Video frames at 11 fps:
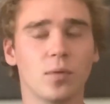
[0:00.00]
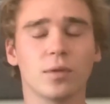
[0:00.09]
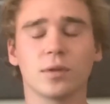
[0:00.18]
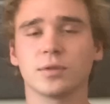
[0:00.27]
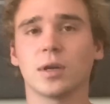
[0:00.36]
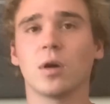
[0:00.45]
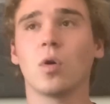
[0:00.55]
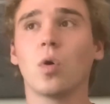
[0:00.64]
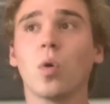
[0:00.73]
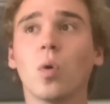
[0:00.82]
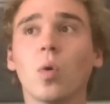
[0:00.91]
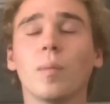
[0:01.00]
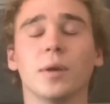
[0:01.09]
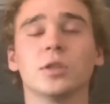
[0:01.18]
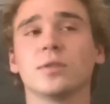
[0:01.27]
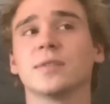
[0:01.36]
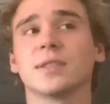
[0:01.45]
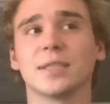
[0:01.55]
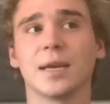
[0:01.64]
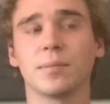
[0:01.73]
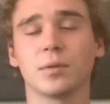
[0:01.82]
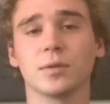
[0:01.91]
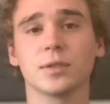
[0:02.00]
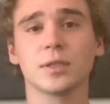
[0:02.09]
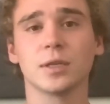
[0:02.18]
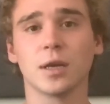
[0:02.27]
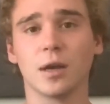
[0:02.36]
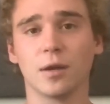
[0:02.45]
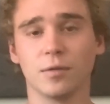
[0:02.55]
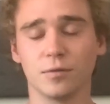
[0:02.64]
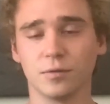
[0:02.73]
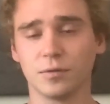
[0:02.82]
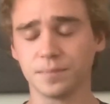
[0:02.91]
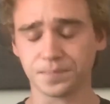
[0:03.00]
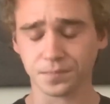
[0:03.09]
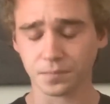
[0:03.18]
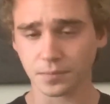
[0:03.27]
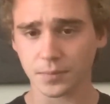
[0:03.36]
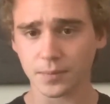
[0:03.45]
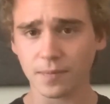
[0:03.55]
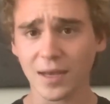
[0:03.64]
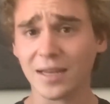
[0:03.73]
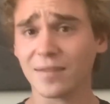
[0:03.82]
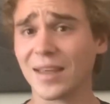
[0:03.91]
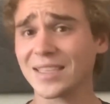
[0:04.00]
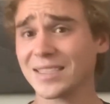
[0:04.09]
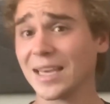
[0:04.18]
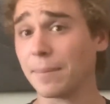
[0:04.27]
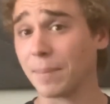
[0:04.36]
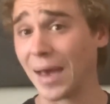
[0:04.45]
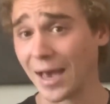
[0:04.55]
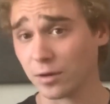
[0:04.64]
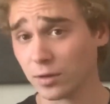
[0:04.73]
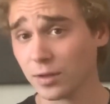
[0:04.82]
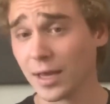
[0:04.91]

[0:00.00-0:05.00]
There's a whole bunch of examples of kind of that same pattern.